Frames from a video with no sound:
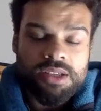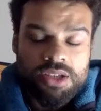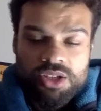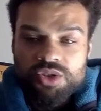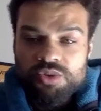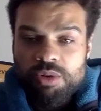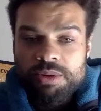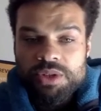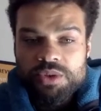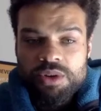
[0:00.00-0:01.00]
you're probably
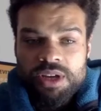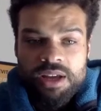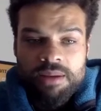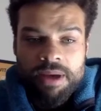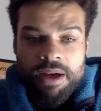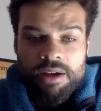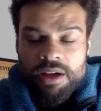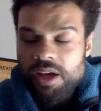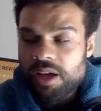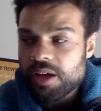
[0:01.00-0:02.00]
talking
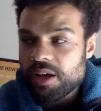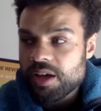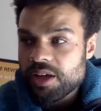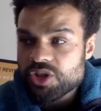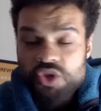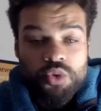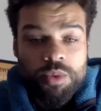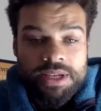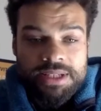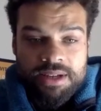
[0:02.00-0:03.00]
about 2
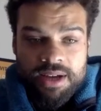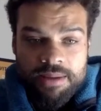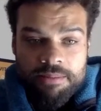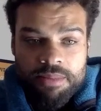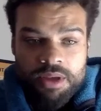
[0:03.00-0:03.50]
weeks' time.